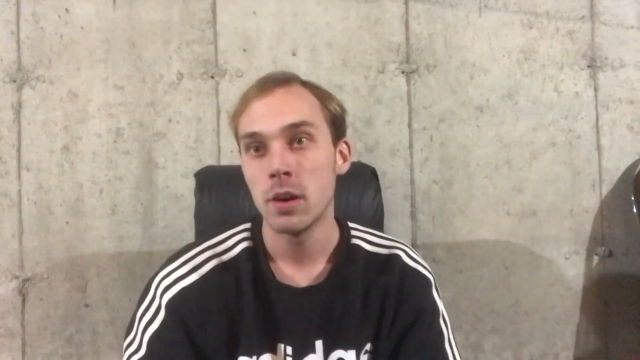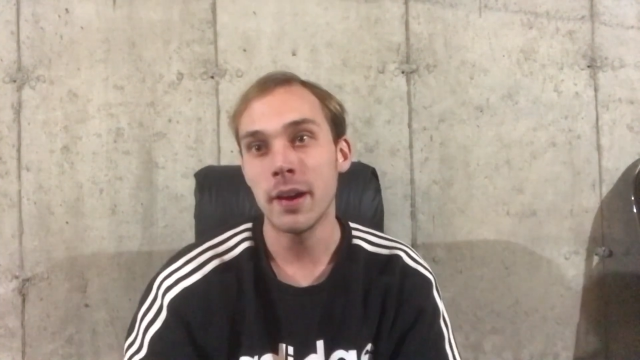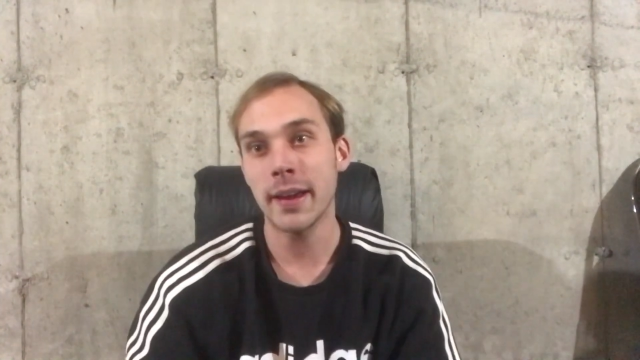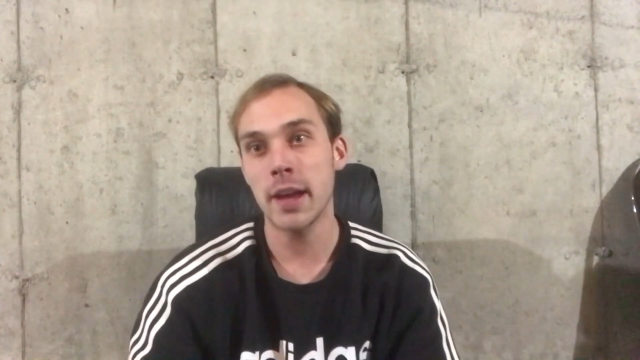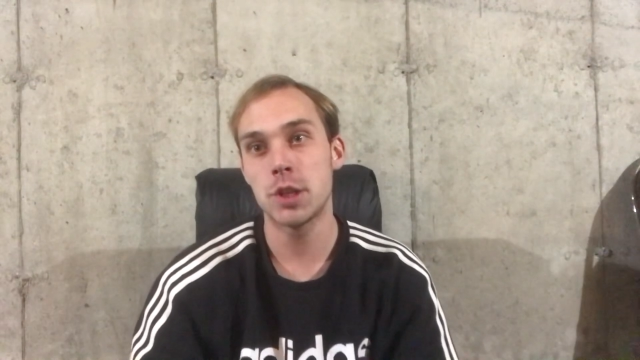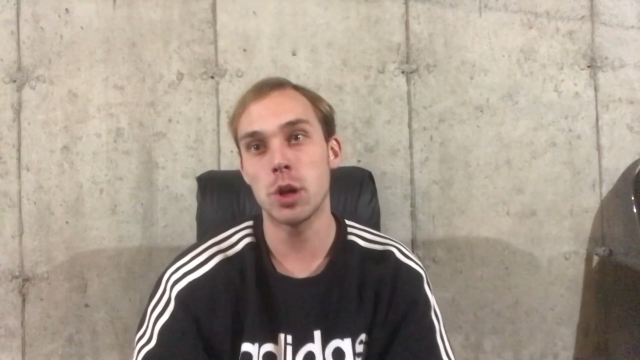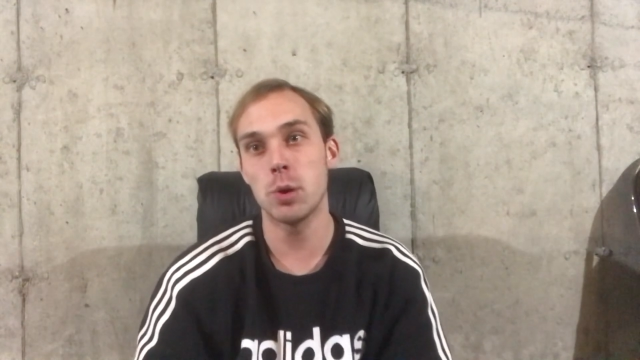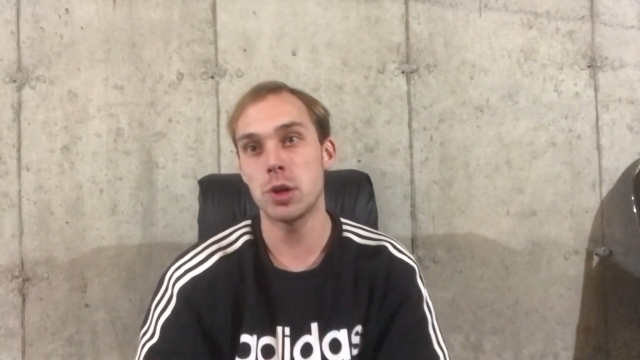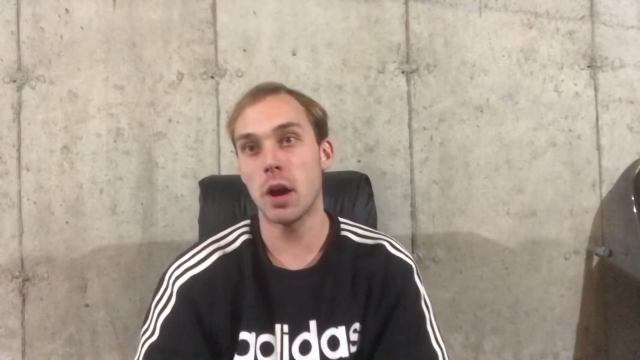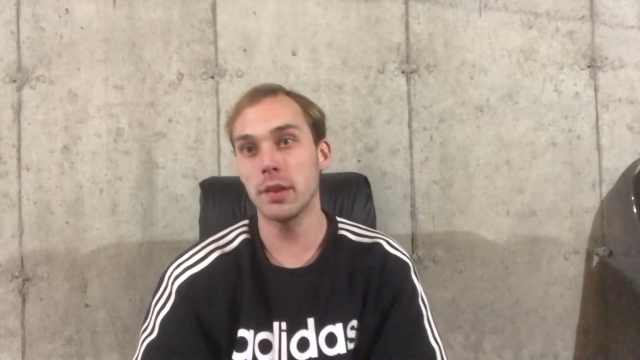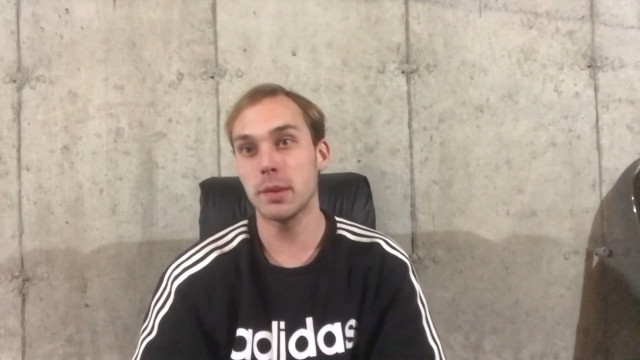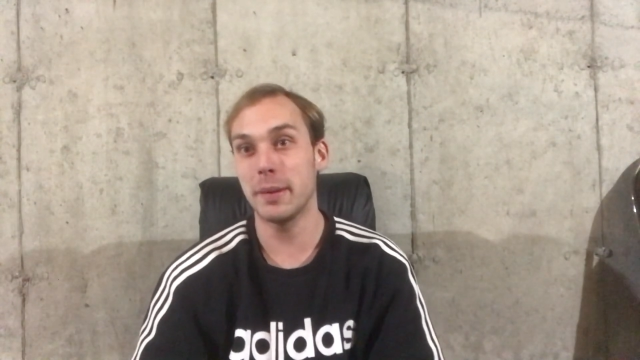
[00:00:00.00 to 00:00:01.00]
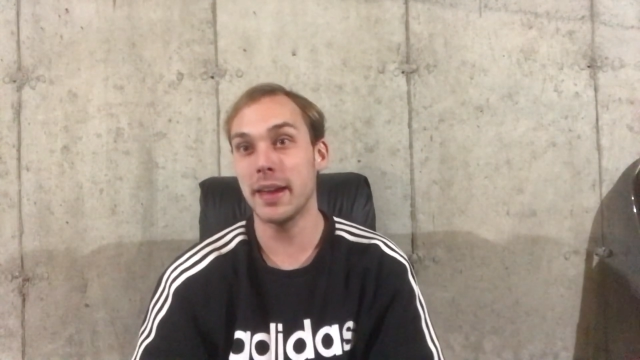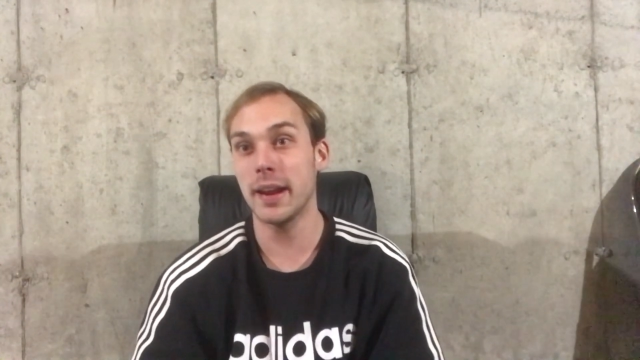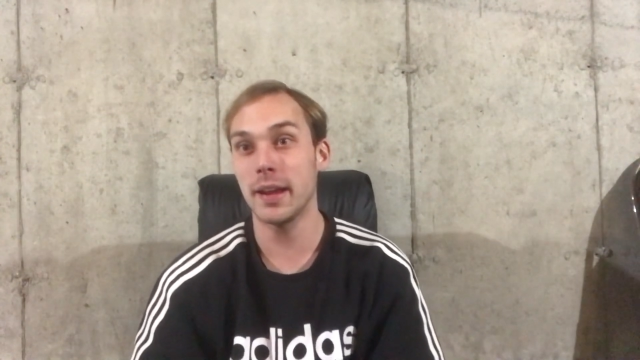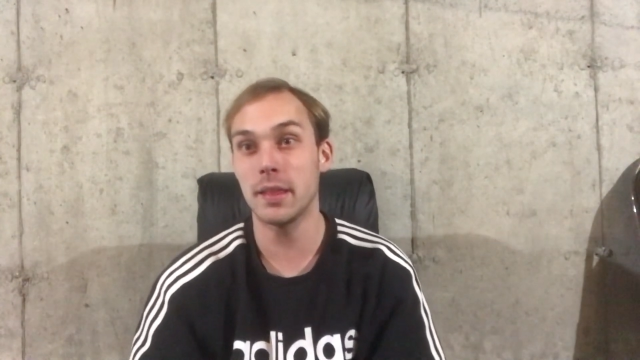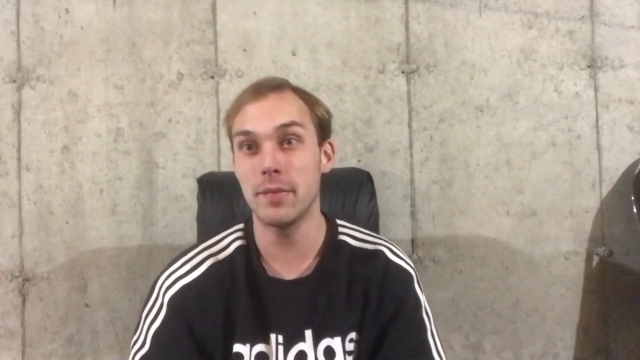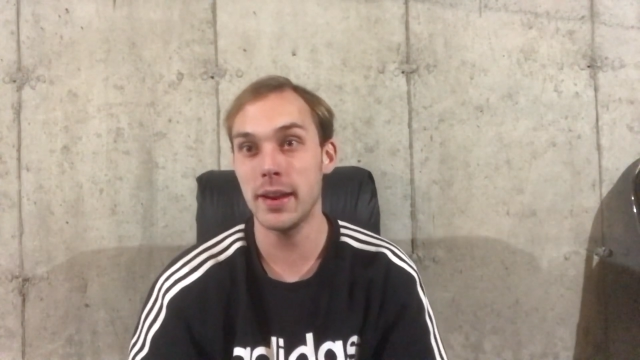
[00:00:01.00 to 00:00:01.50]
Like I showed y'all at the
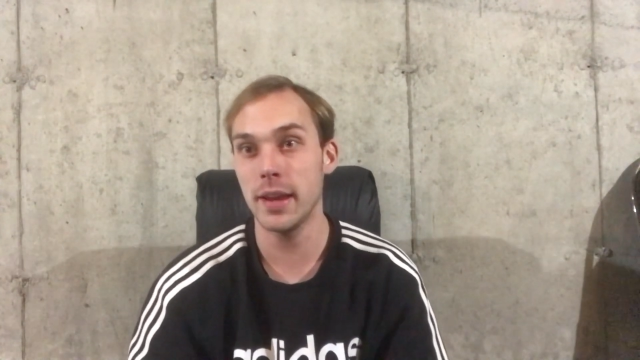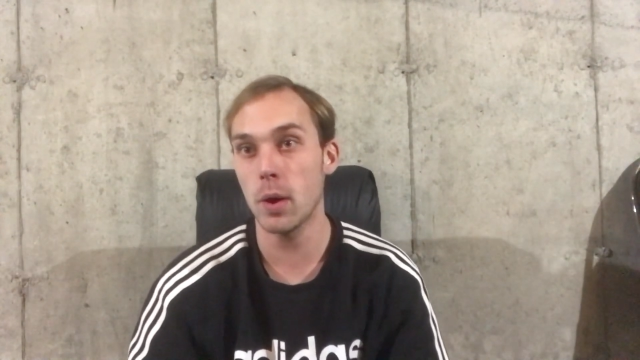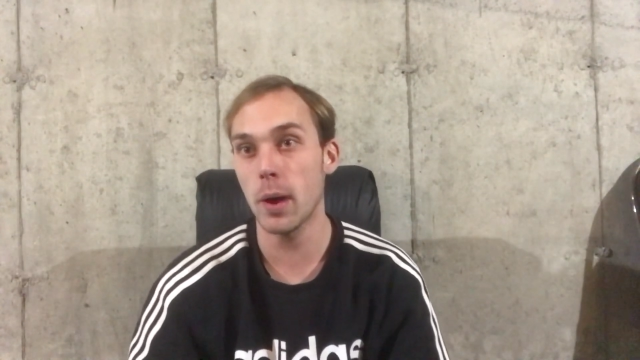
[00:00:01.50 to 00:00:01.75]
beginning of the video,